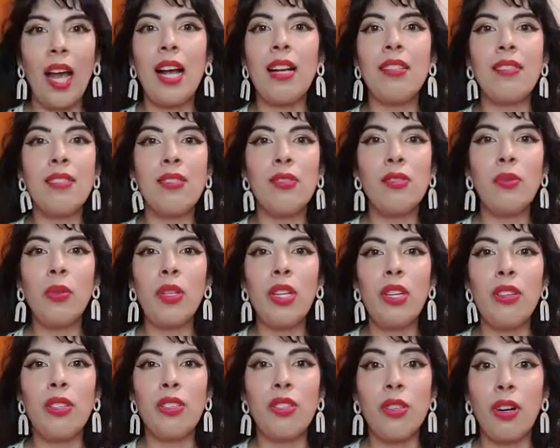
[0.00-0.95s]
As the school
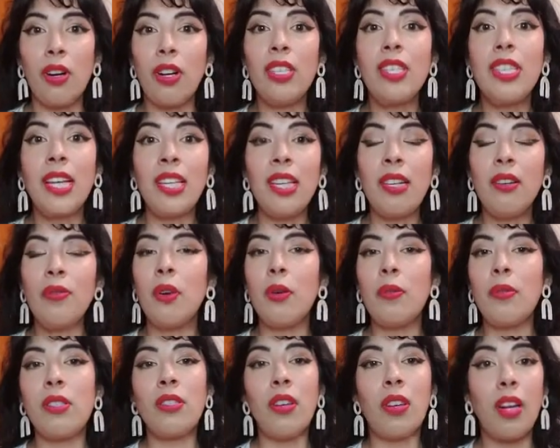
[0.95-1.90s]
year starts, I need to
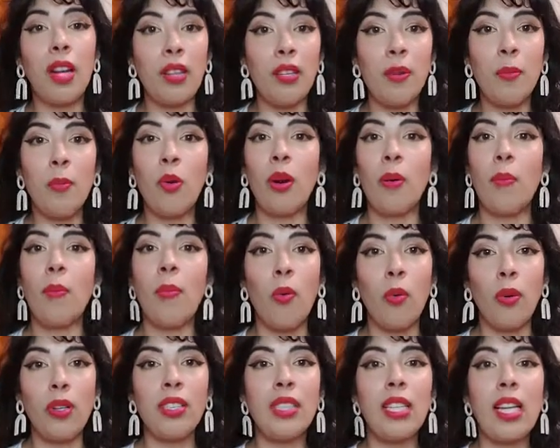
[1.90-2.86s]
focus on other more
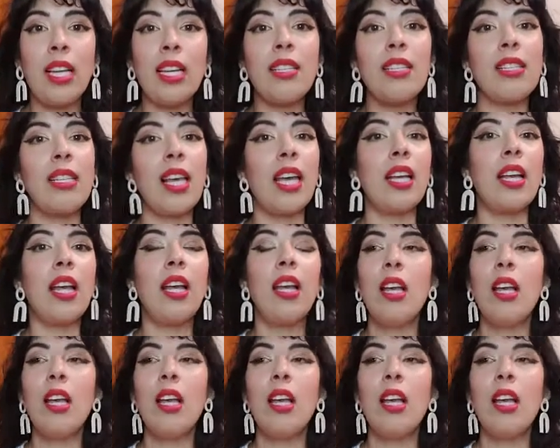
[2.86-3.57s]
important things like